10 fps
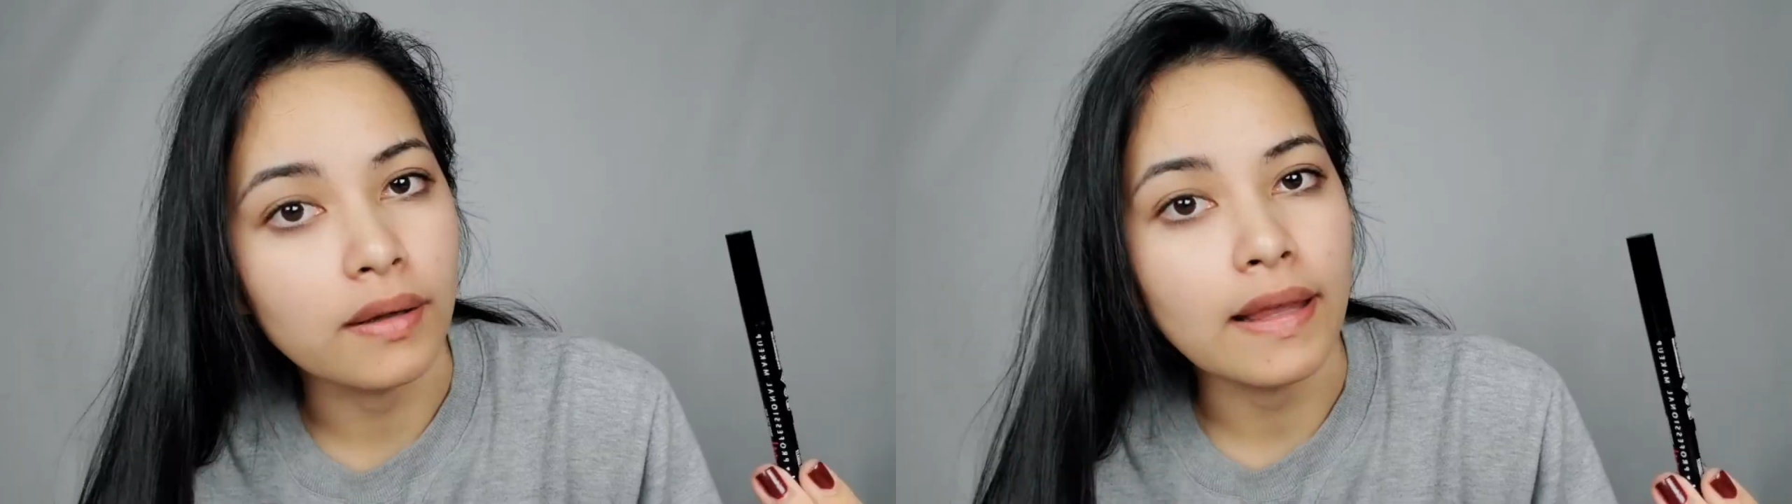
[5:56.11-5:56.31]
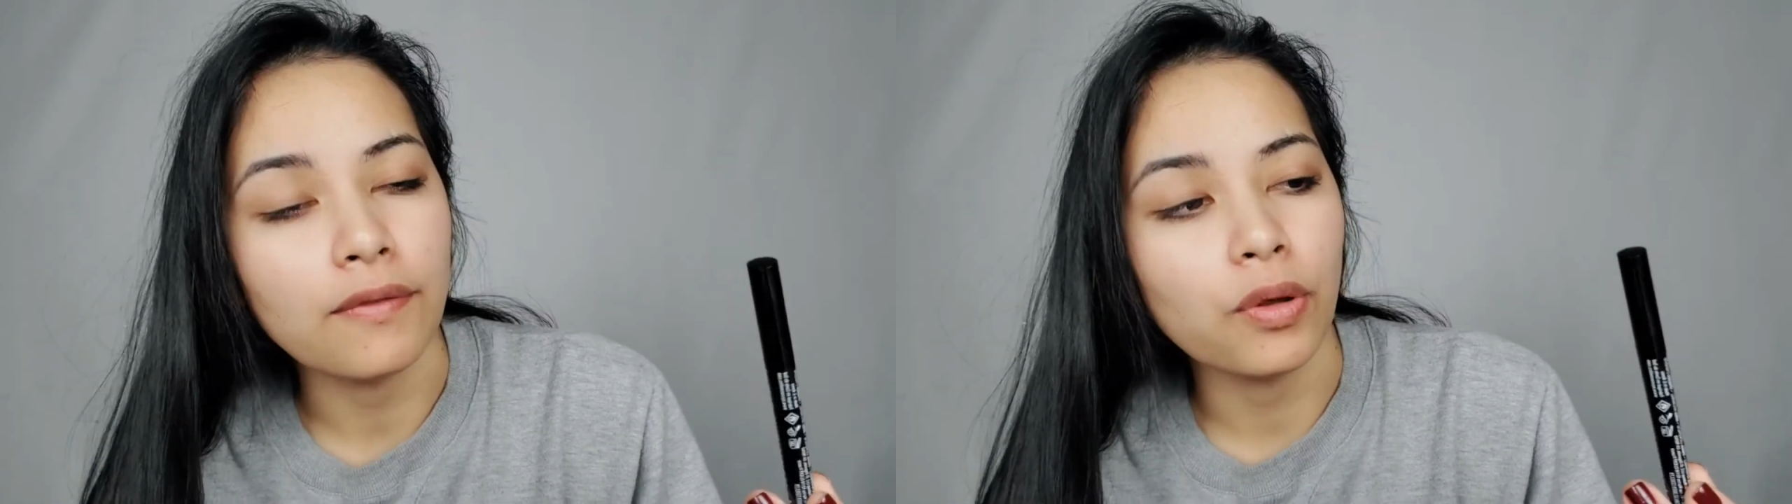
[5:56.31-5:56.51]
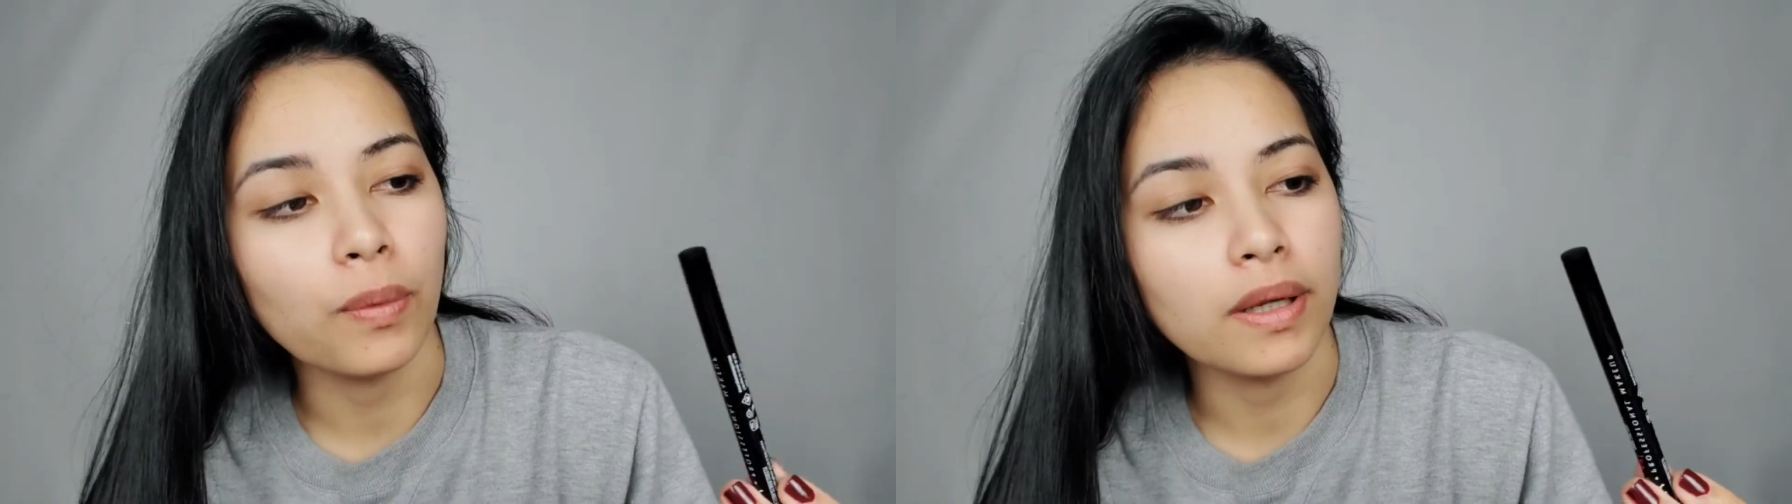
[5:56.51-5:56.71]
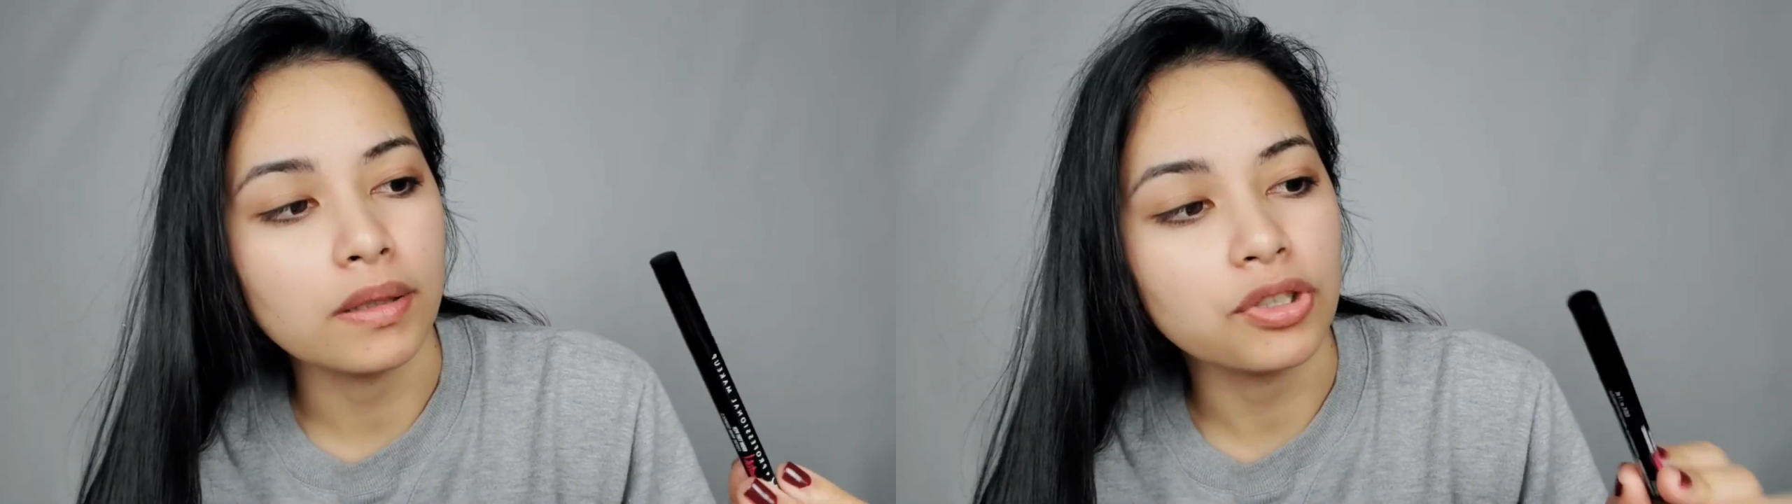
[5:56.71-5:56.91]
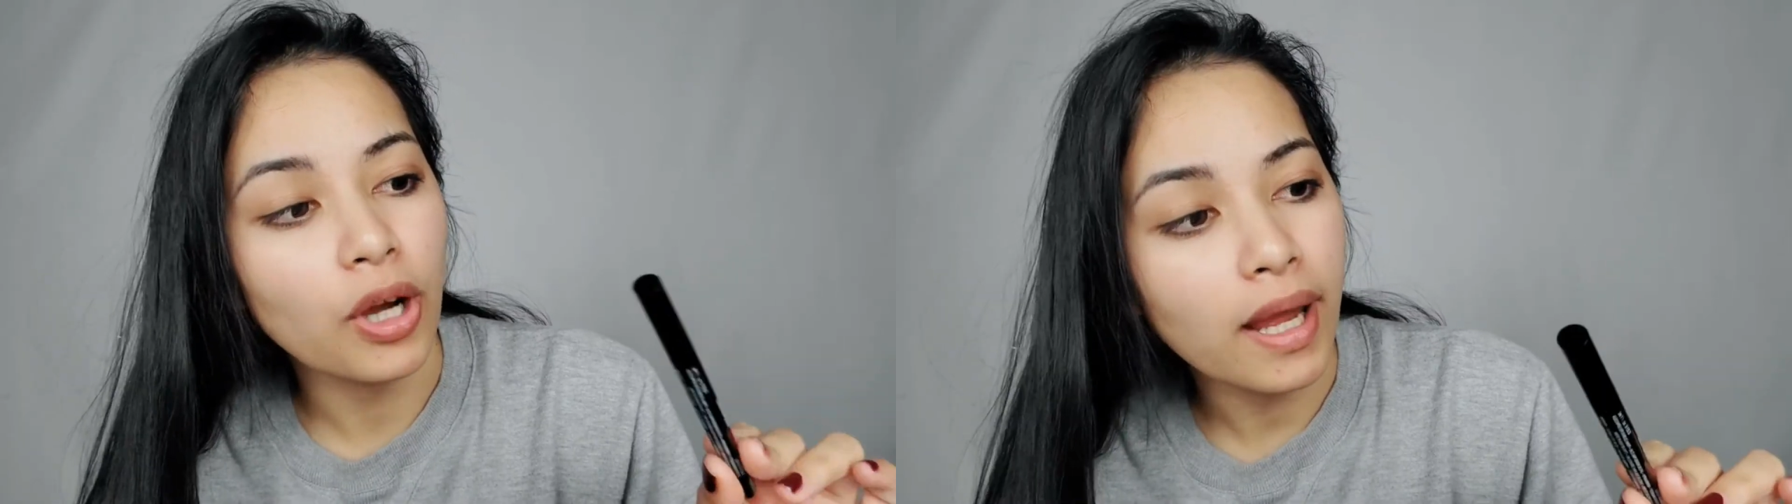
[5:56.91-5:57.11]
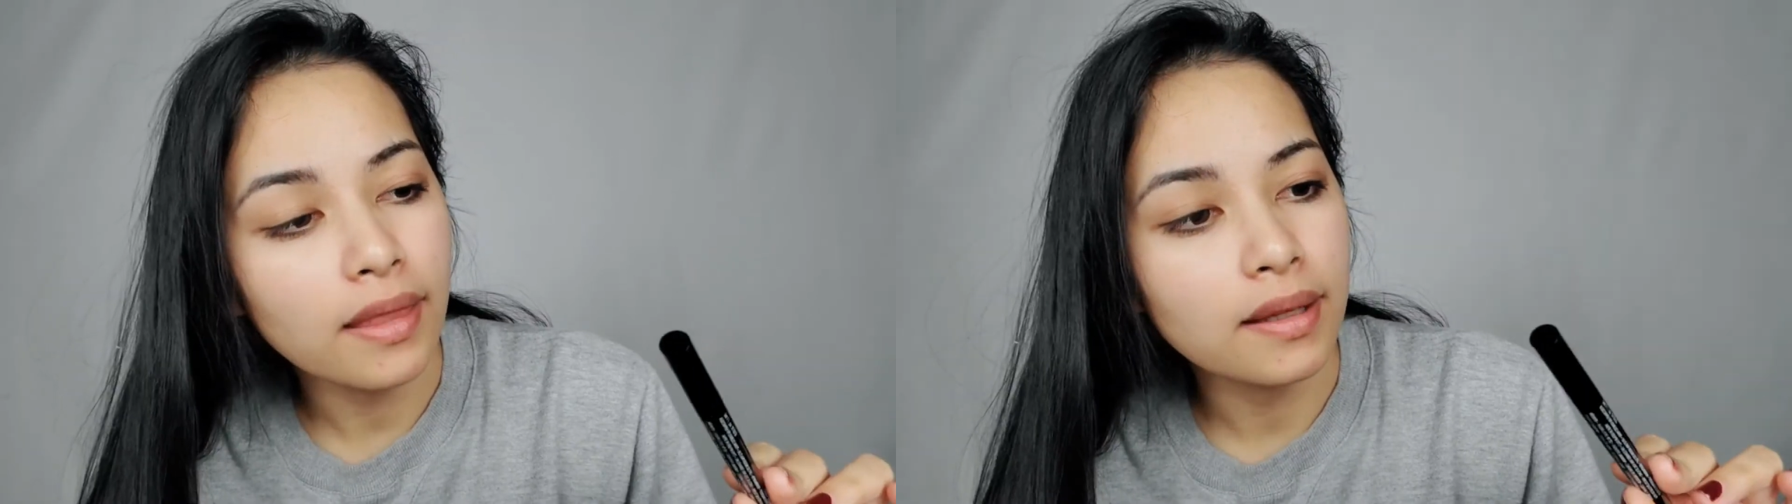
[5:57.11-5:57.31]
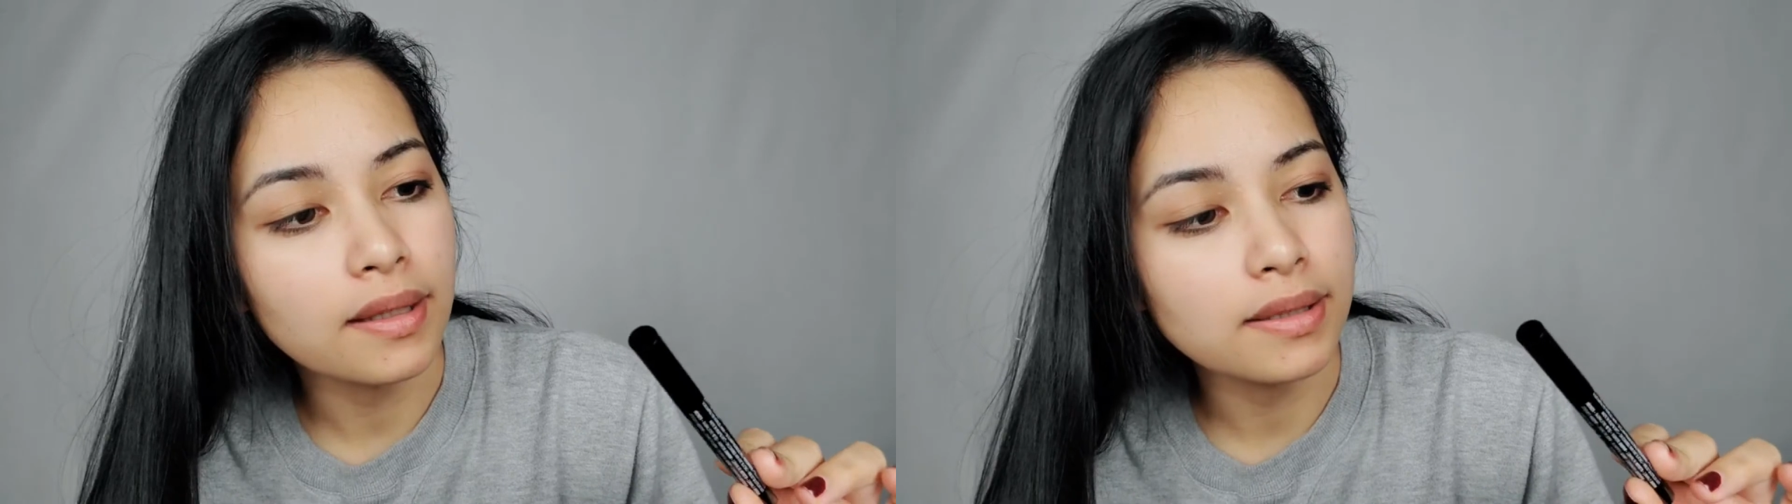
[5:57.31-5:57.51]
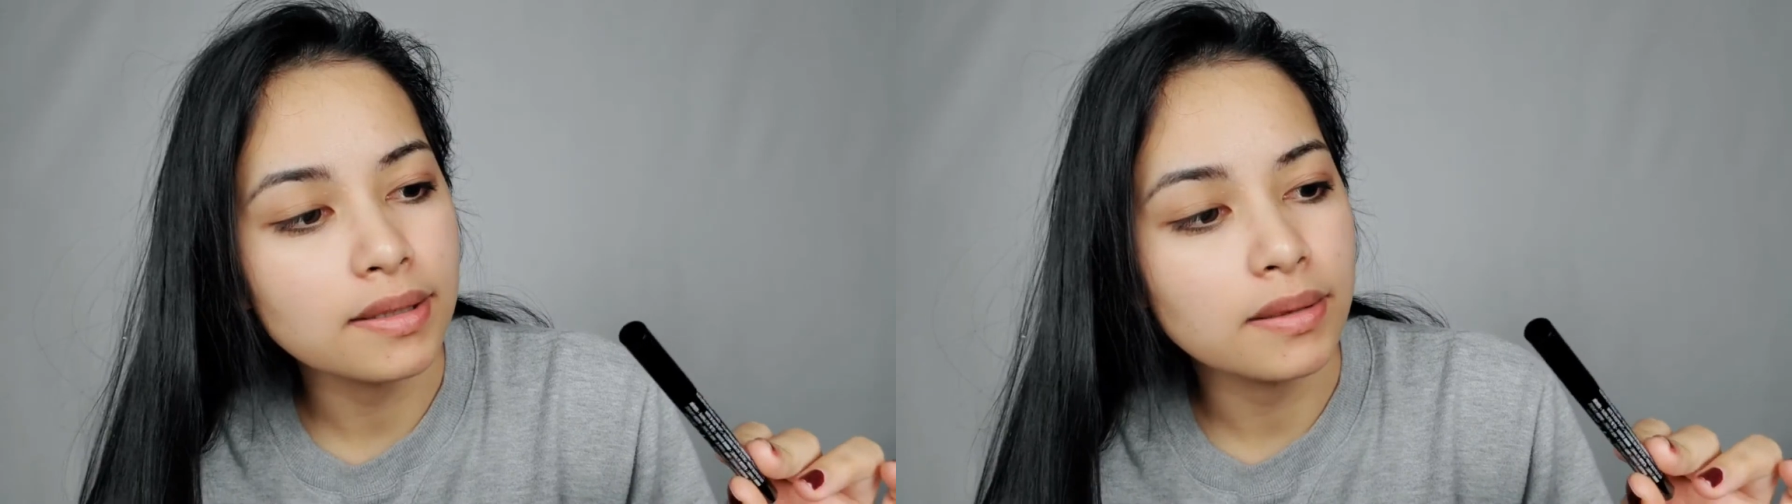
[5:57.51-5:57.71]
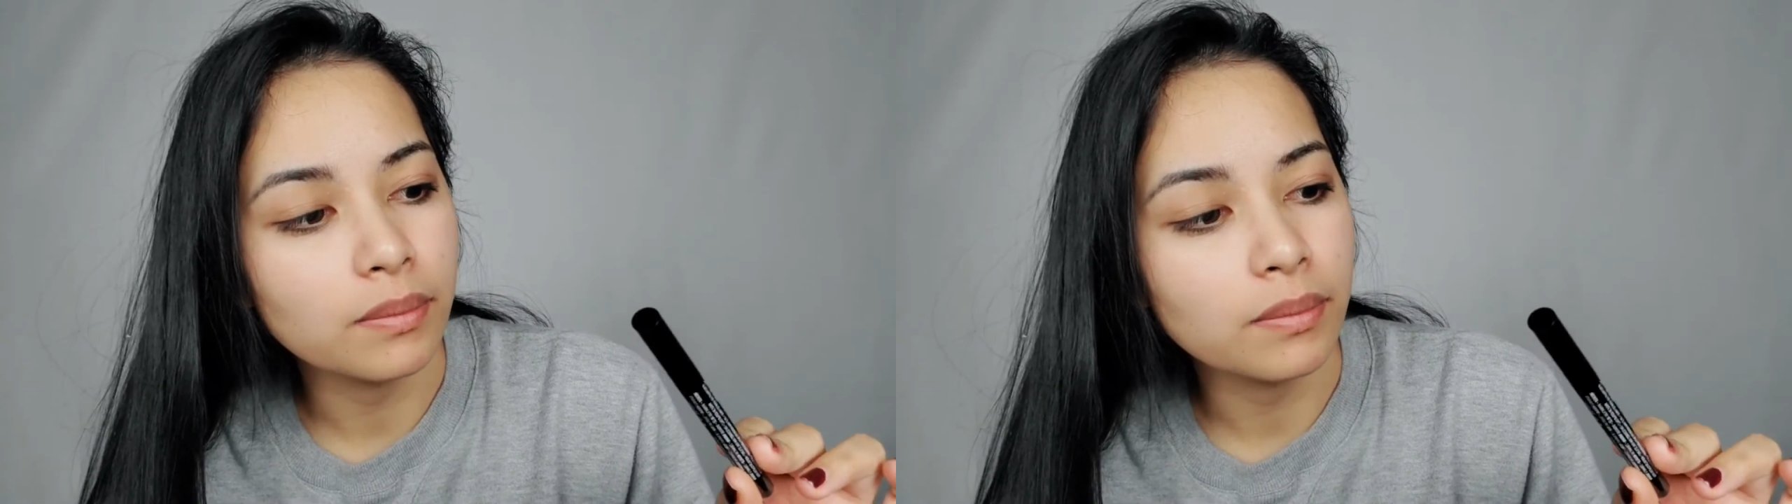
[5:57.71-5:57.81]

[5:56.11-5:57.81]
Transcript: If you want to try this,